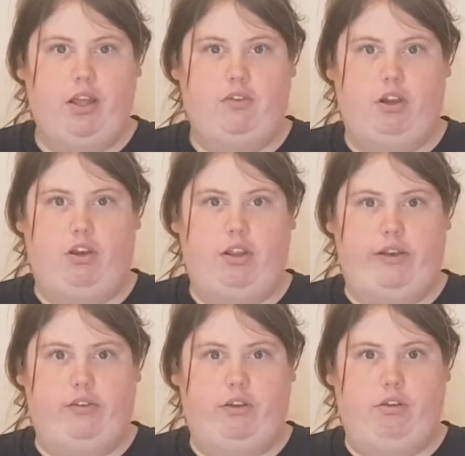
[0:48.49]
So you
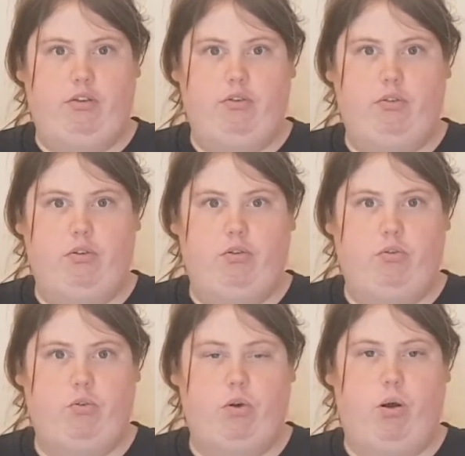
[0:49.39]
then do
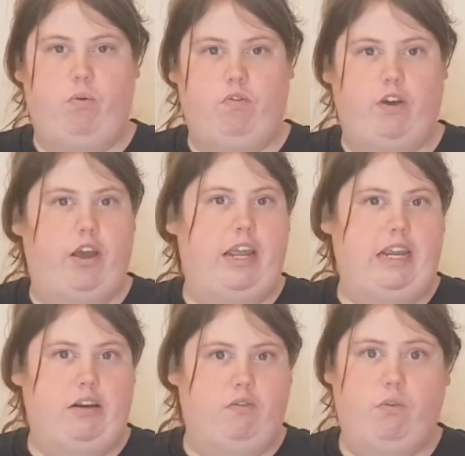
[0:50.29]
12, 13,